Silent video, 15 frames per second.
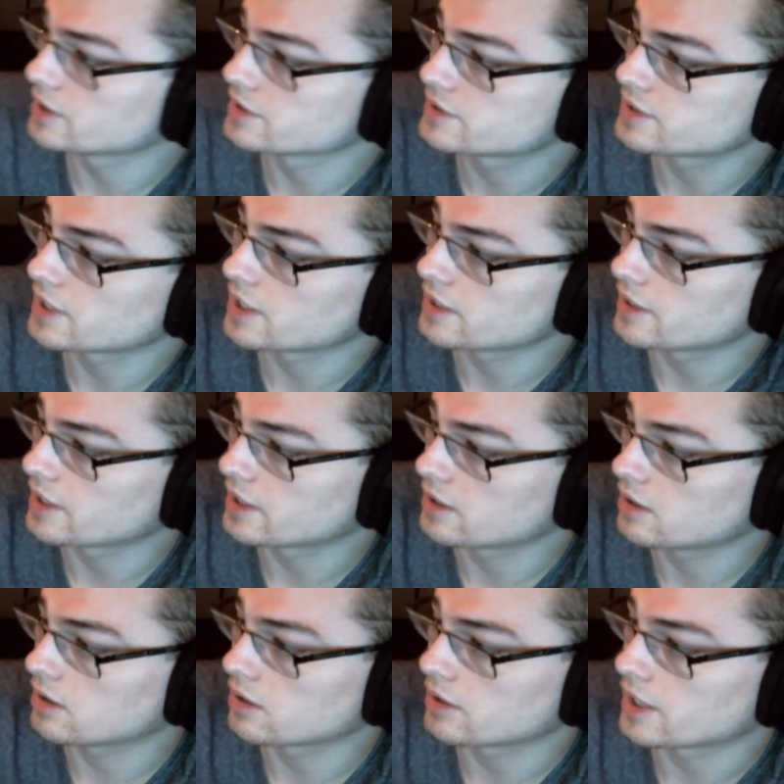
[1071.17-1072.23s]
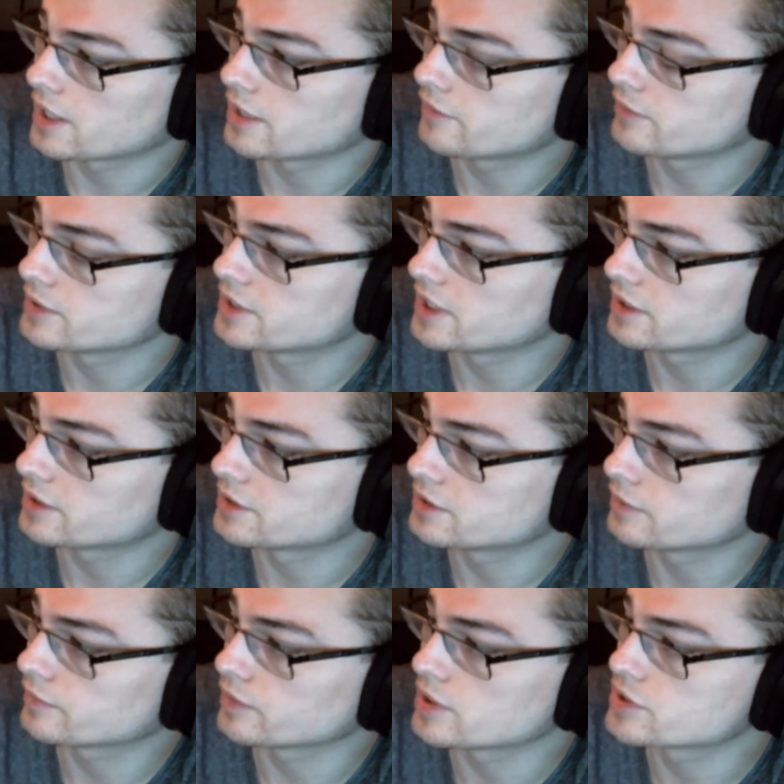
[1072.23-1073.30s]
say that, all right, if we take the
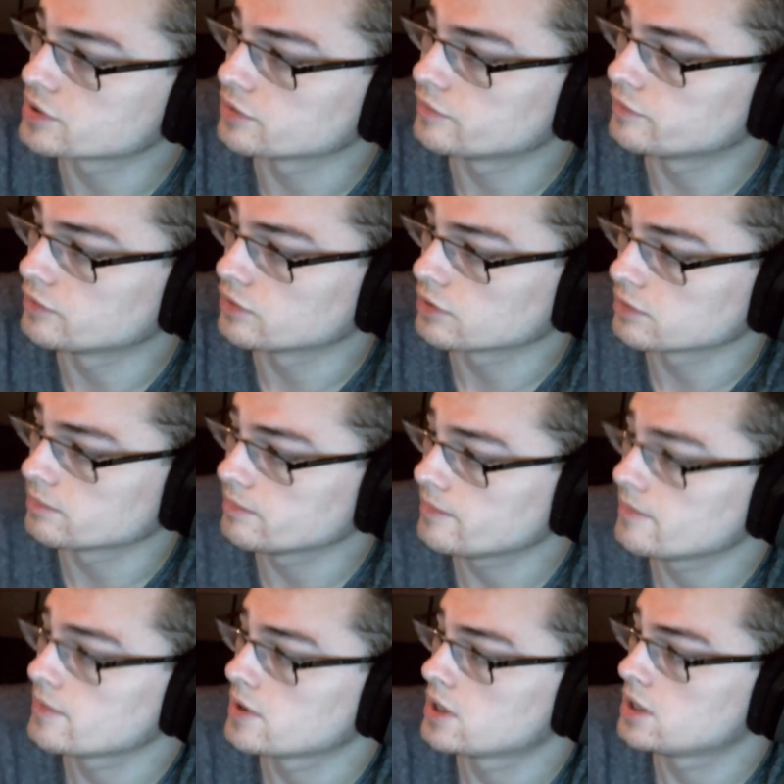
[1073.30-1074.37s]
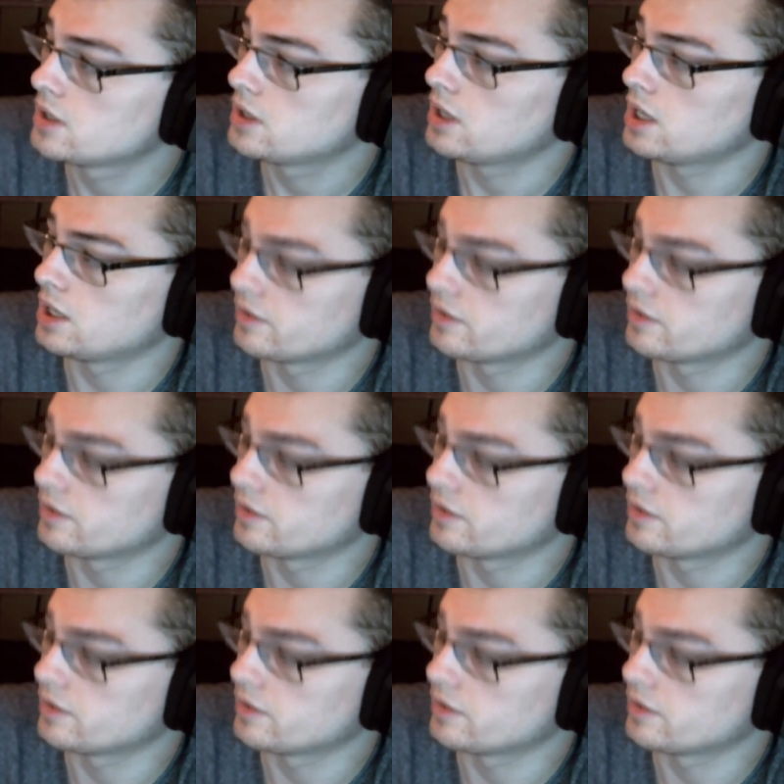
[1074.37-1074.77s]
differential form of